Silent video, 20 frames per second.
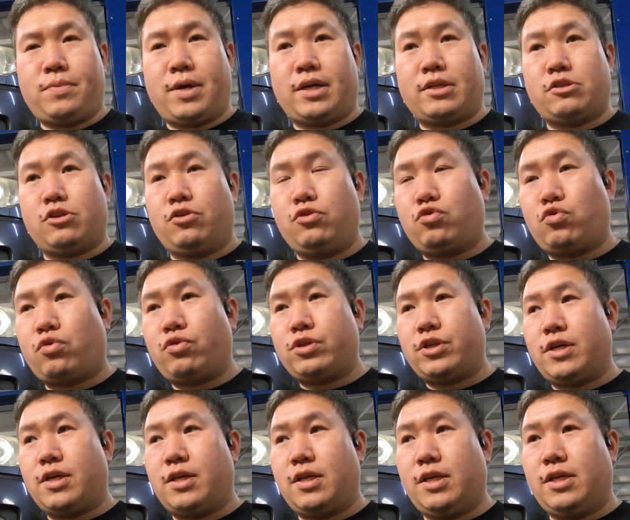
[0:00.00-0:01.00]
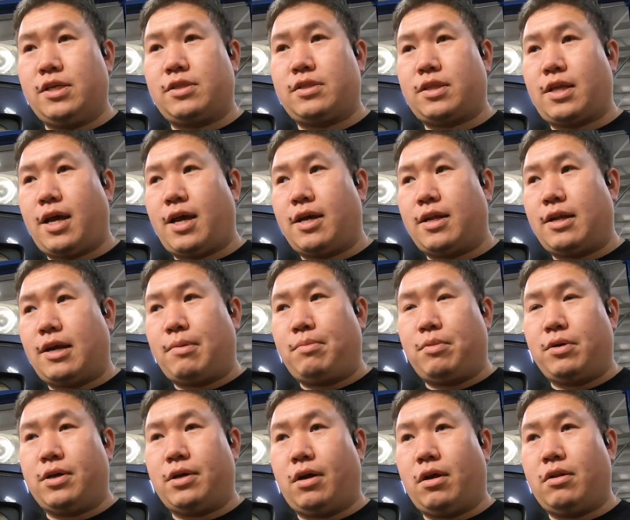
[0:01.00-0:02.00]
back to Georgia is that
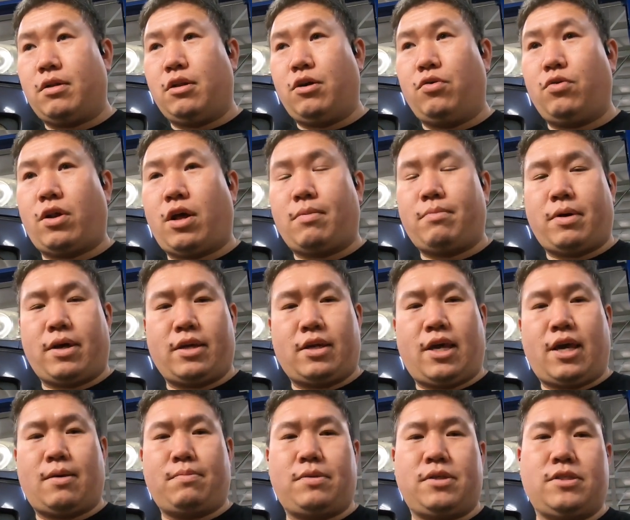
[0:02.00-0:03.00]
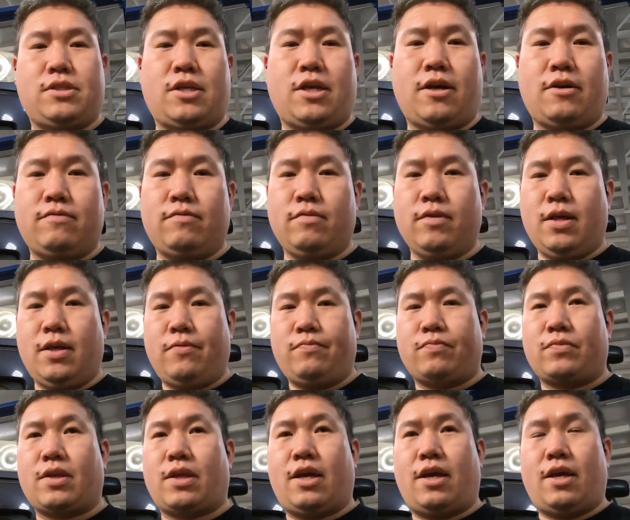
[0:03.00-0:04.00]
I'm gonna unload all my camping stuff
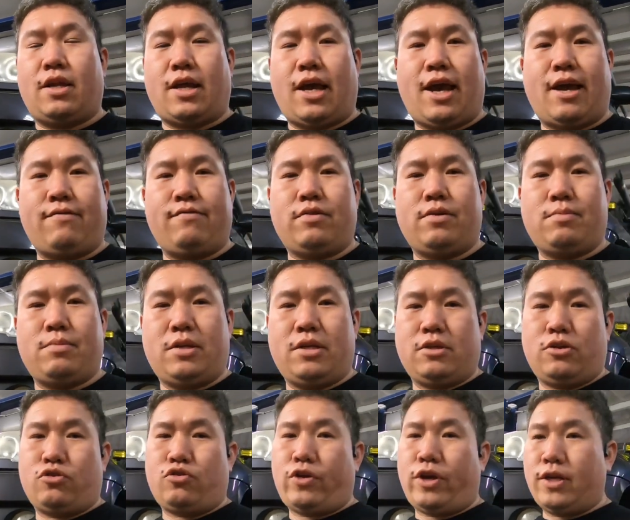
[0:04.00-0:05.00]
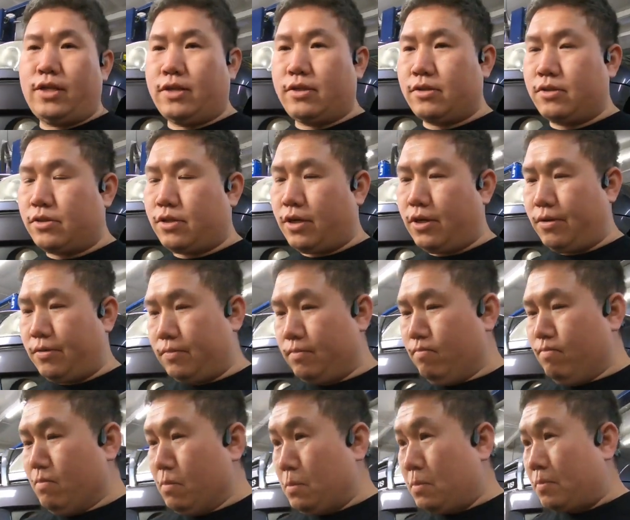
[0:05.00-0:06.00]
and have them in a trailer so
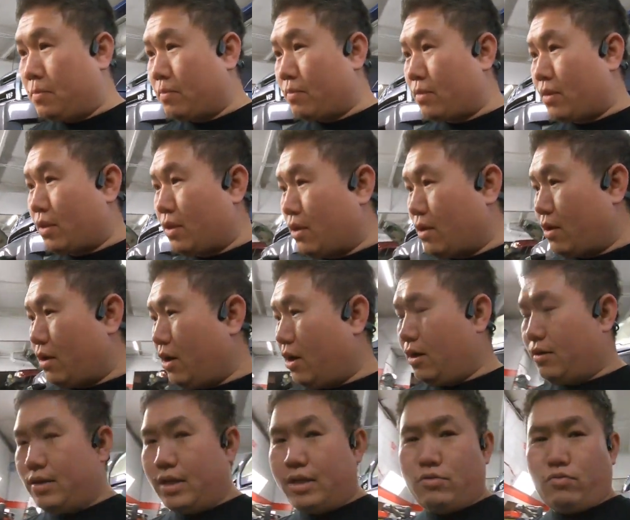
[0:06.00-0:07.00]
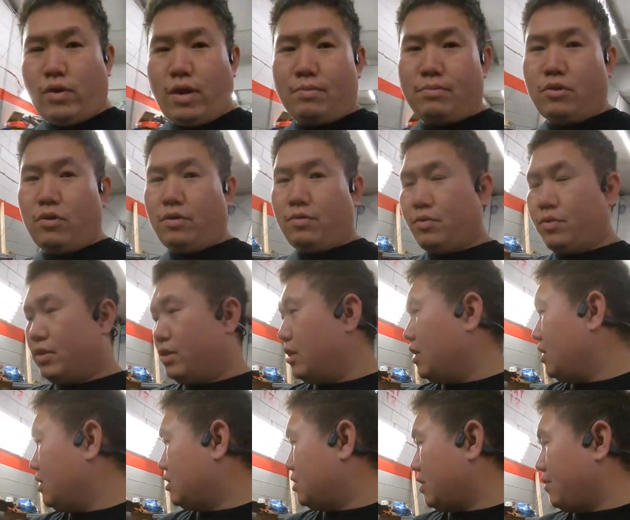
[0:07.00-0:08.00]
uh, that's why I'm going with
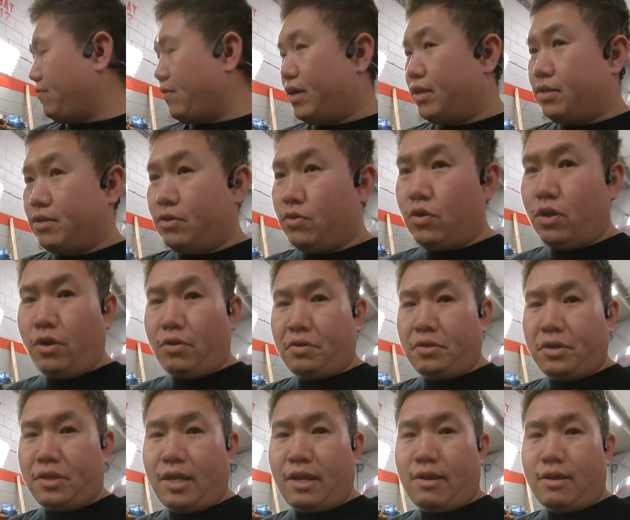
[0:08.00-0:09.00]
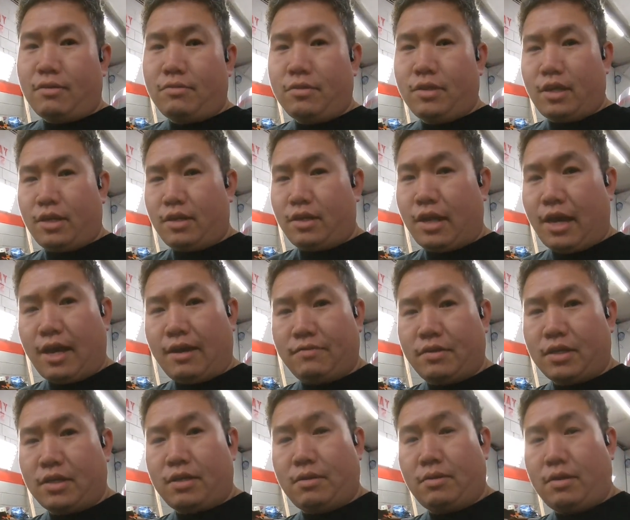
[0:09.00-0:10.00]
these if I do load it down then I
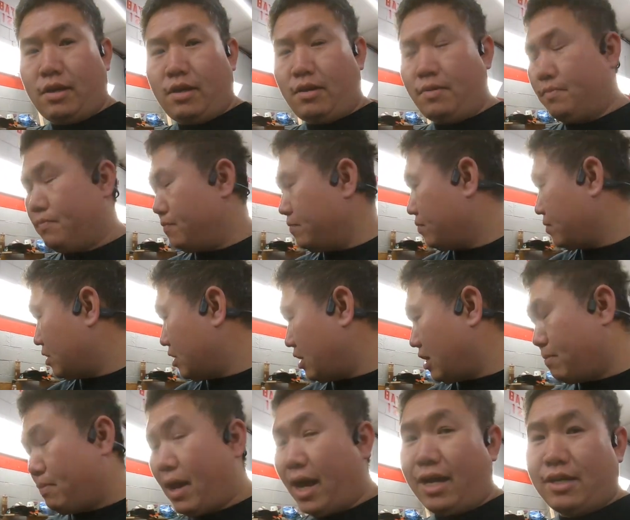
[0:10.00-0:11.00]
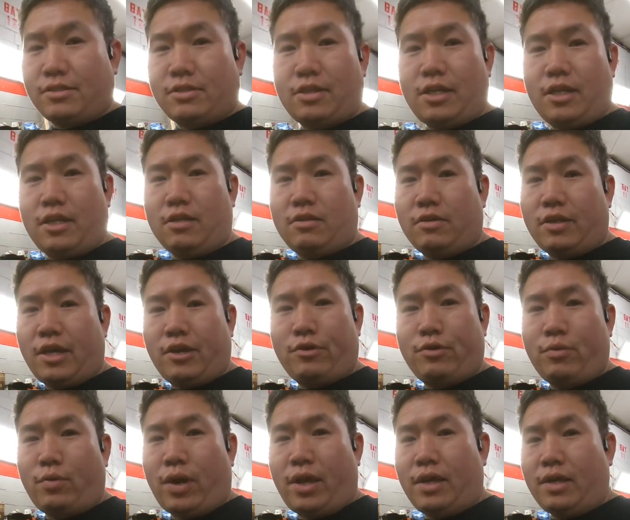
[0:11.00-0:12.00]
have the um, the capacity to
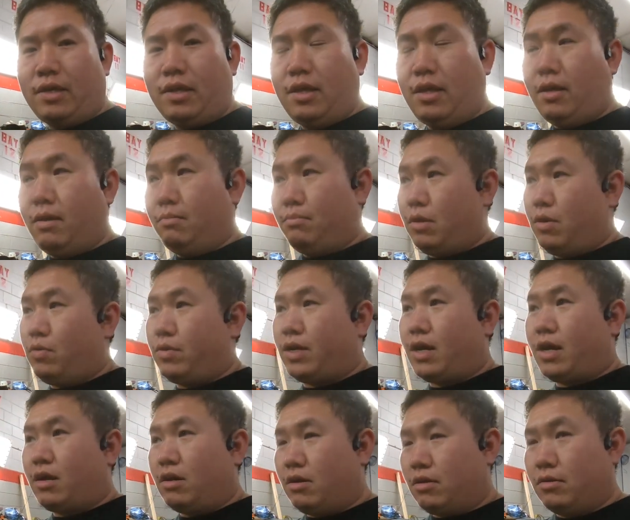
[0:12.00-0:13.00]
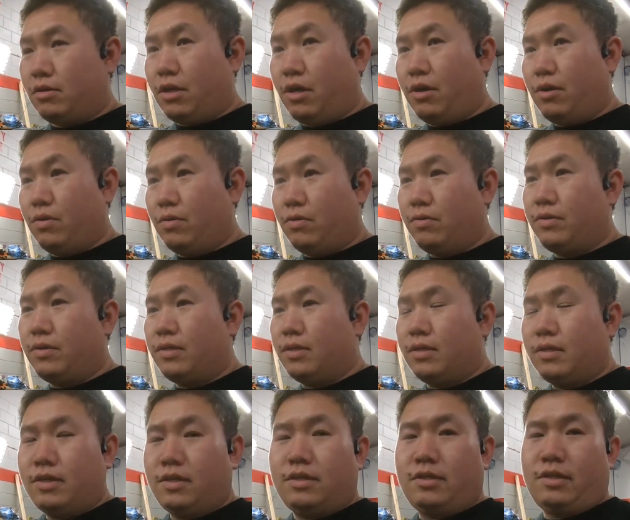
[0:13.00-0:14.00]
carry weight but when I unload
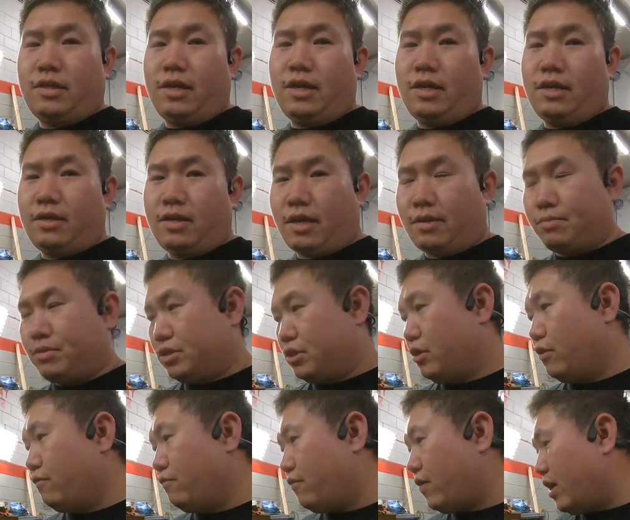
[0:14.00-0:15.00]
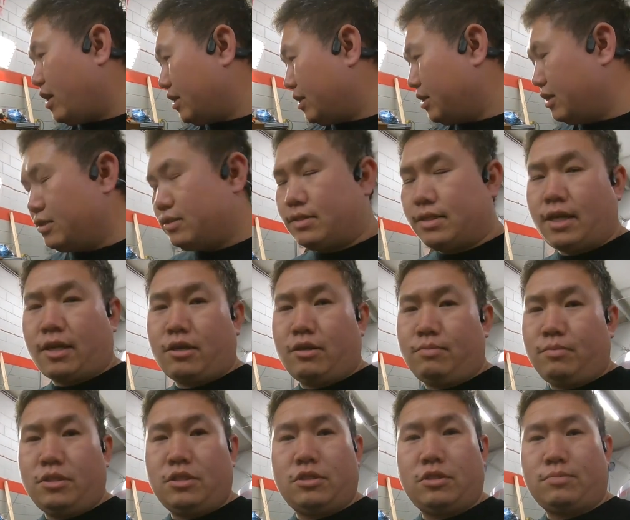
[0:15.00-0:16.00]
then I'm still fine it's not
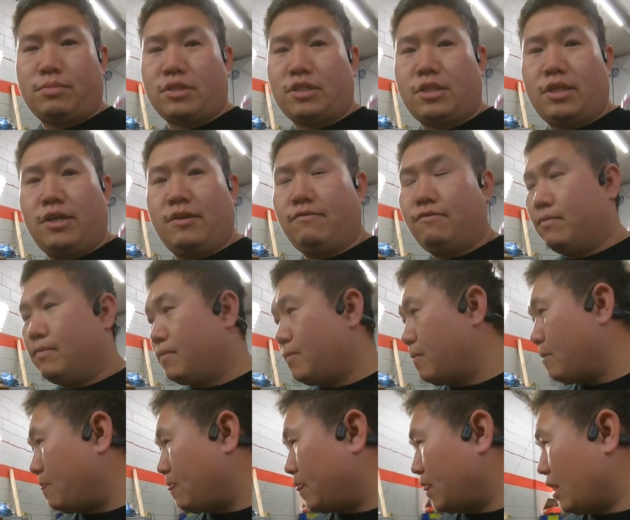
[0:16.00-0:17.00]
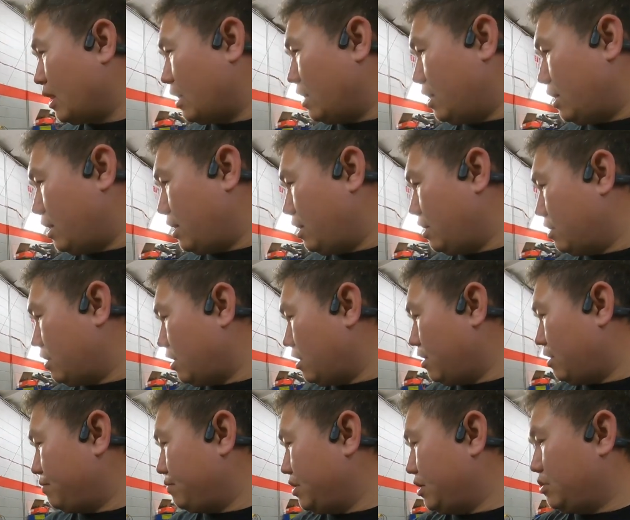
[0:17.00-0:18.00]
gonna be super stiff and
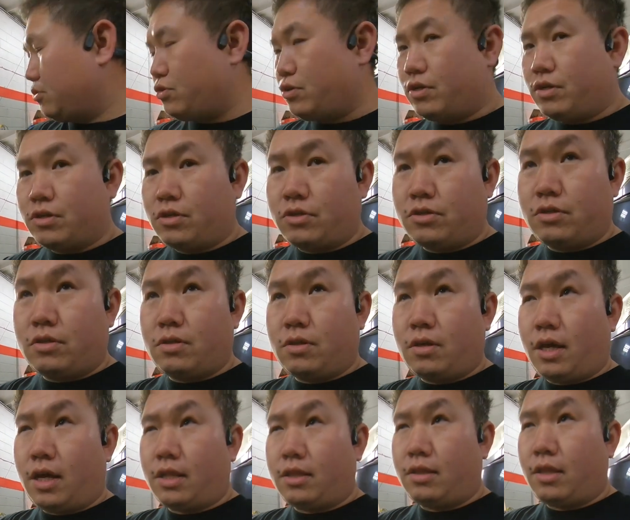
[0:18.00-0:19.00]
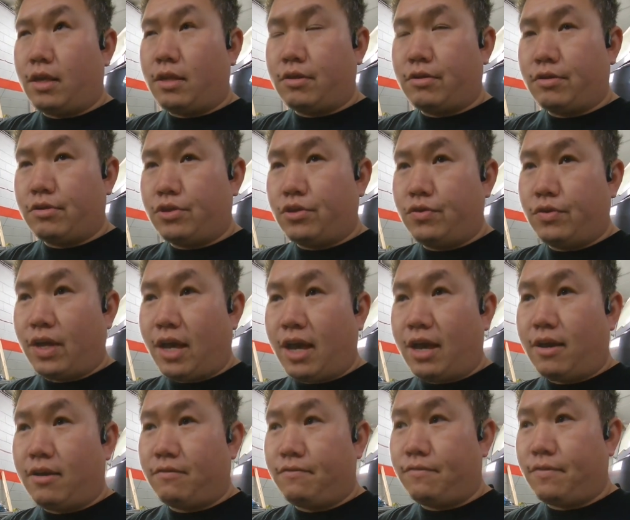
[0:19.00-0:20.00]
uh, these are I think they're two and a a
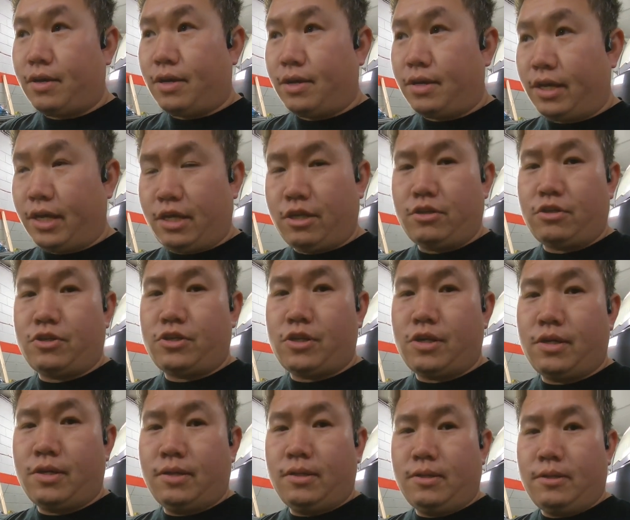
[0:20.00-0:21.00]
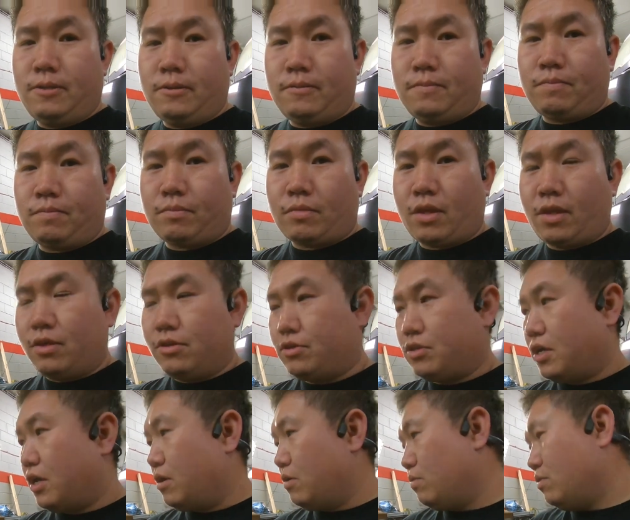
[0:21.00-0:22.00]
half uh, inch.
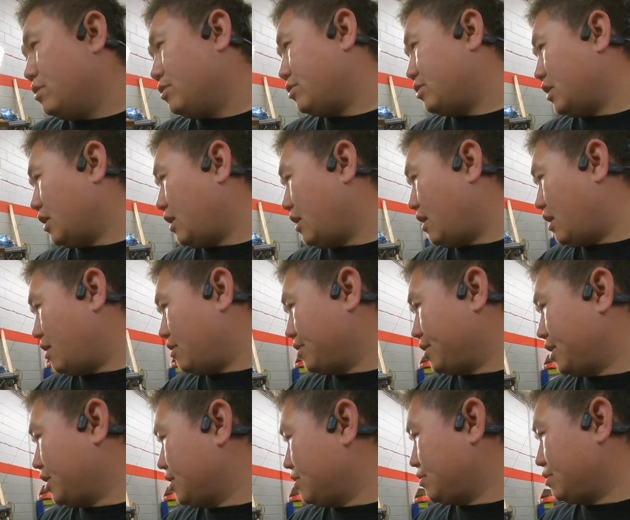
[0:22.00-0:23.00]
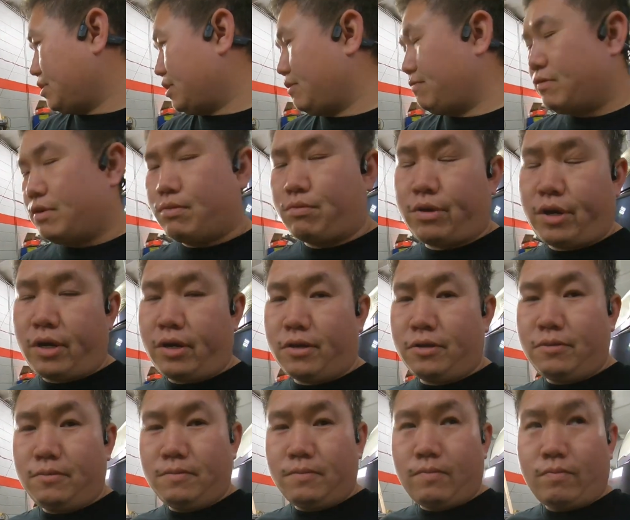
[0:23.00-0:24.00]
So we'll see how it goes at the
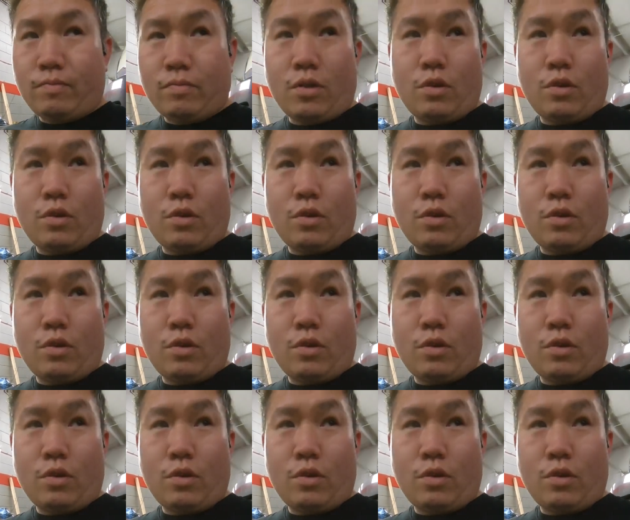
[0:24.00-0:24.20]
rear.